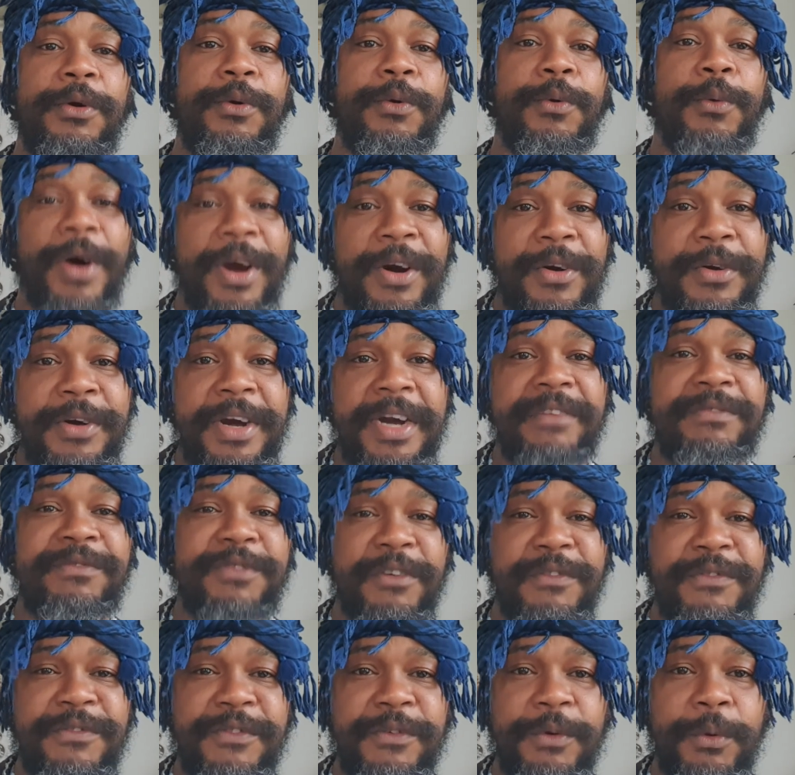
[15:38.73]
were created
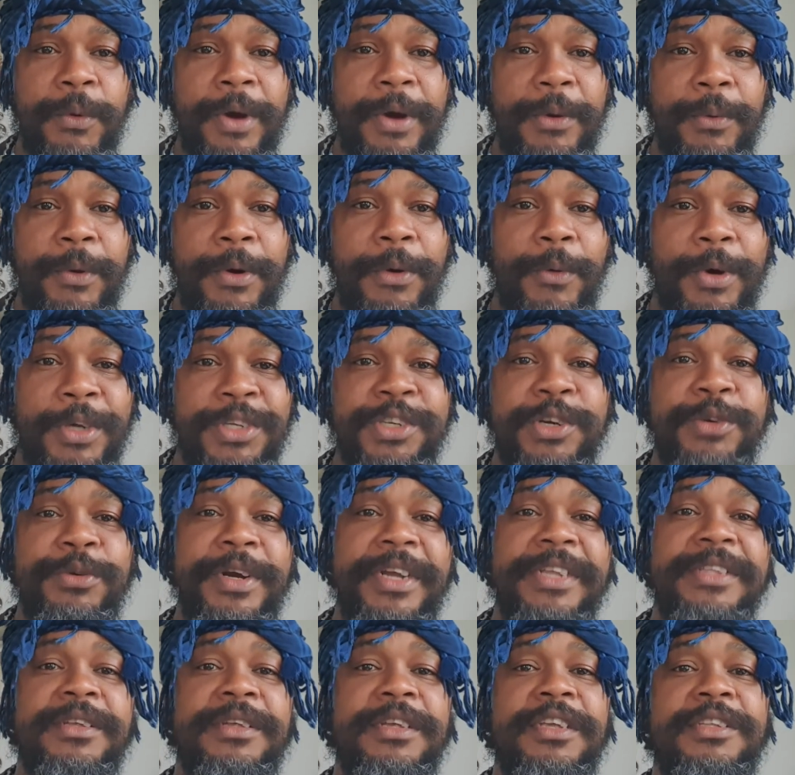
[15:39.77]
for was
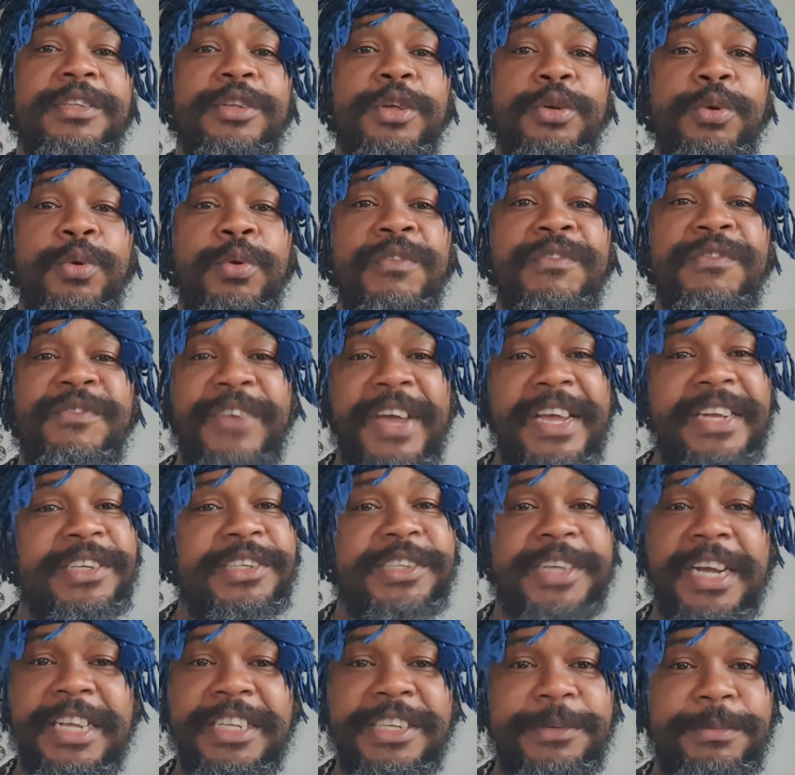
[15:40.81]
created to do
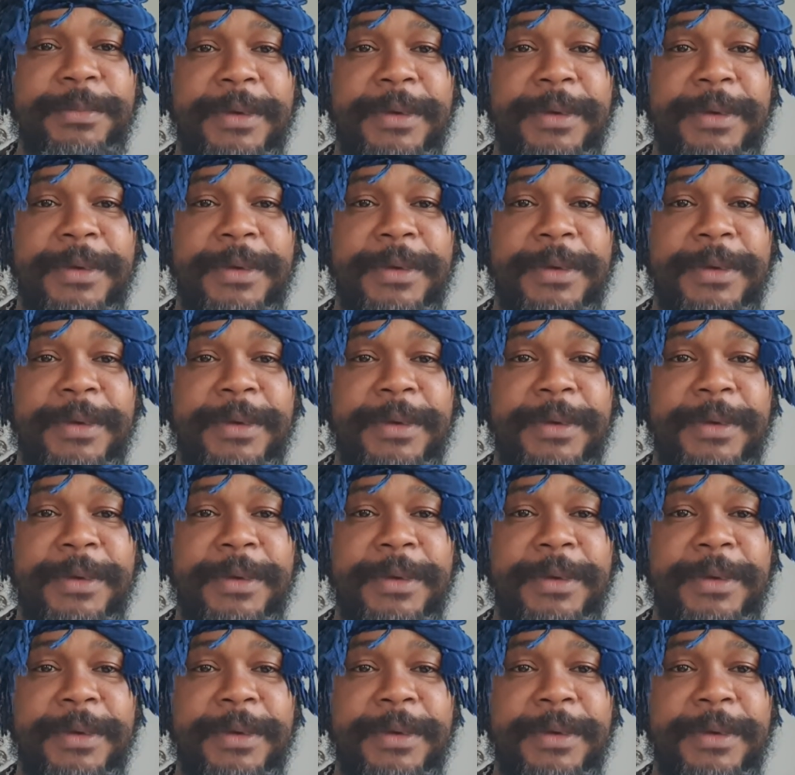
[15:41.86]
vengeance,